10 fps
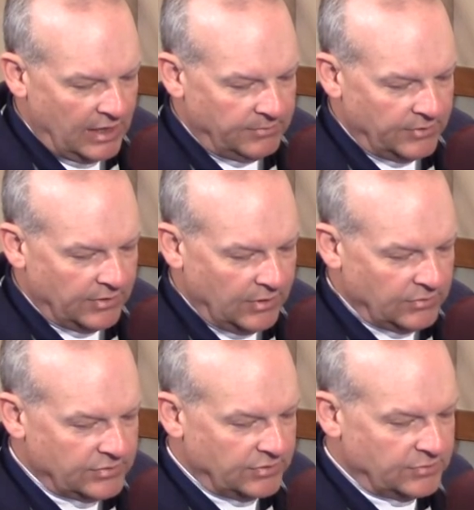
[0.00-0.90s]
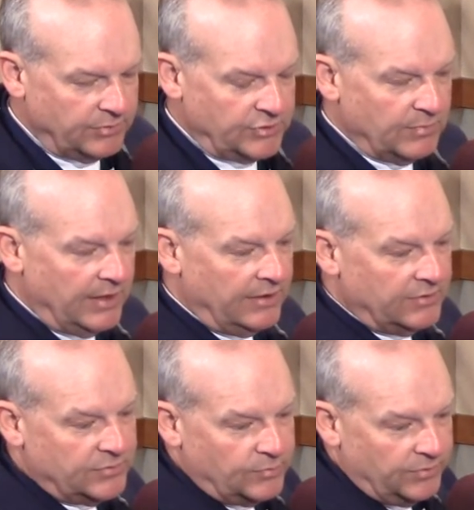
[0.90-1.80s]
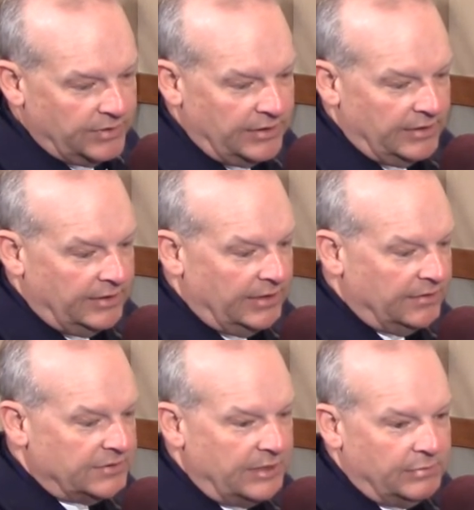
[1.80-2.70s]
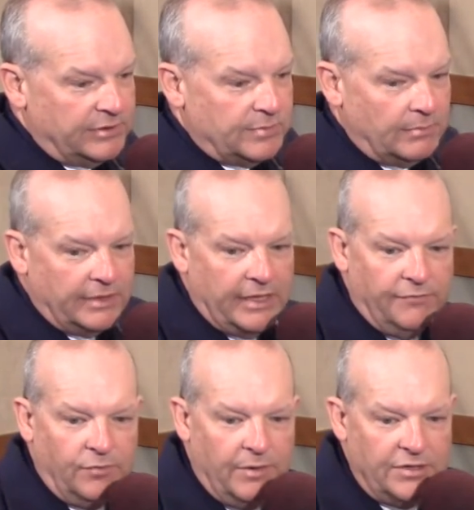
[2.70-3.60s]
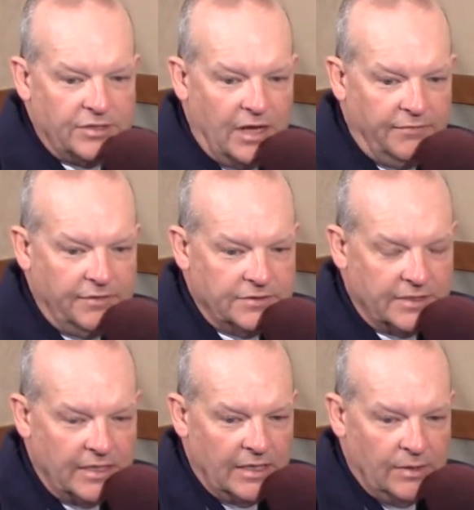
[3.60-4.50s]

I'm your host, Sergeant Rich Myers, with the Indiana State Police Public Information Office.